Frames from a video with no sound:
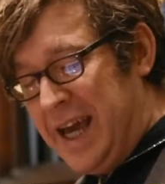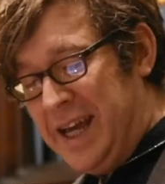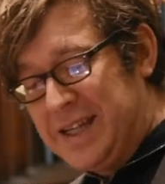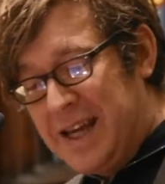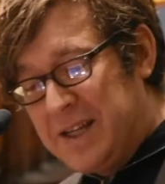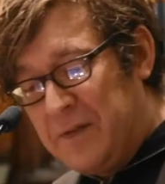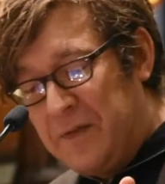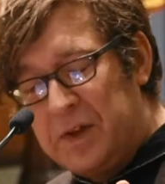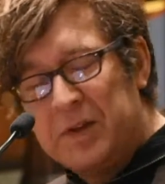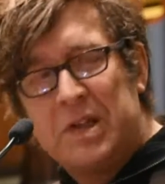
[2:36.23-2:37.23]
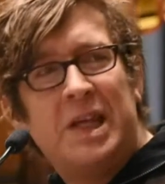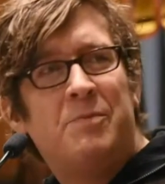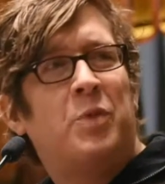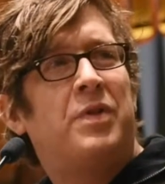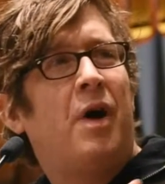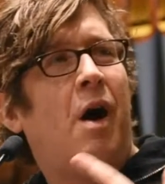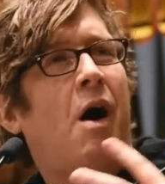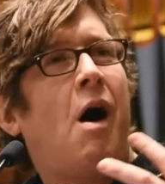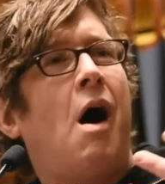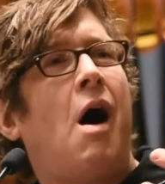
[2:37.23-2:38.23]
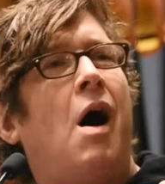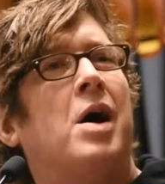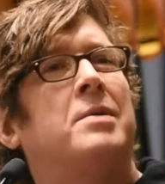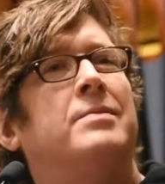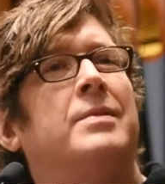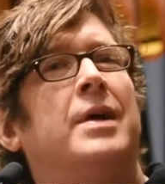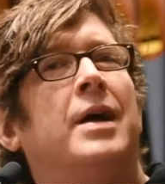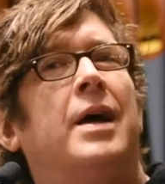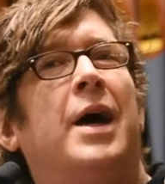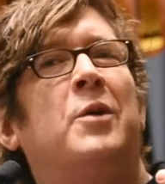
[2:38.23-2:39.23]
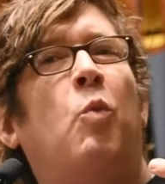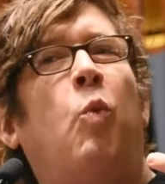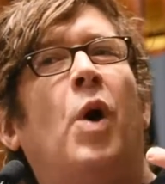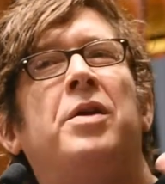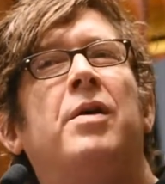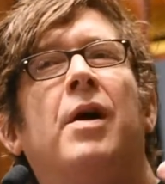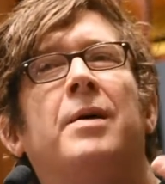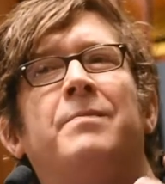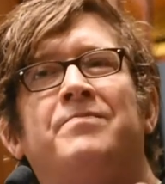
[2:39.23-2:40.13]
He says it fills him with awe and wonder